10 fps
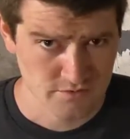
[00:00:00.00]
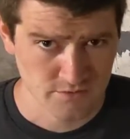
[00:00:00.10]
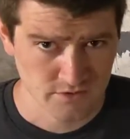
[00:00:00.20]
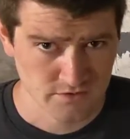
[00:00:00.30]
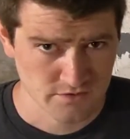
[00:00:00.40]
or
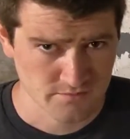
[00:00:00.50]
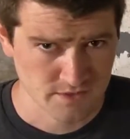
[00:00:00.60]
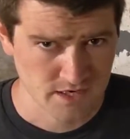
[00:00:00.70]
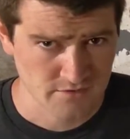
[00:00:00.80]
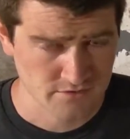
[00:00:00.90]
something on the
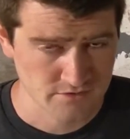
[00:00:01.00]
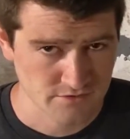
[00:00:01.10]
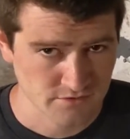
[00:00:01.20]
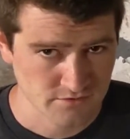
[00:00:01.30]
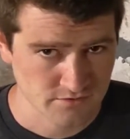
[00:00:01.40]
bottle so
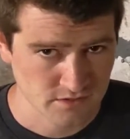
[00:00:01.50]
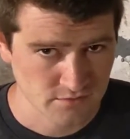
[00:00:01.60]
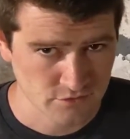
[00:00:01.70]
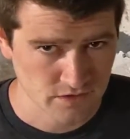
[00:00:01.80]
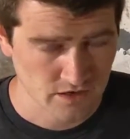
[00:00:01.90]
you can
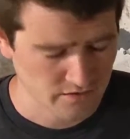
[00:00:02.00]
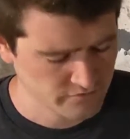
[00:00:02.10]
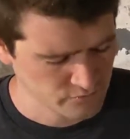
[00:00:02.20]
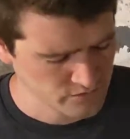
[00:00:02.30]
keep track of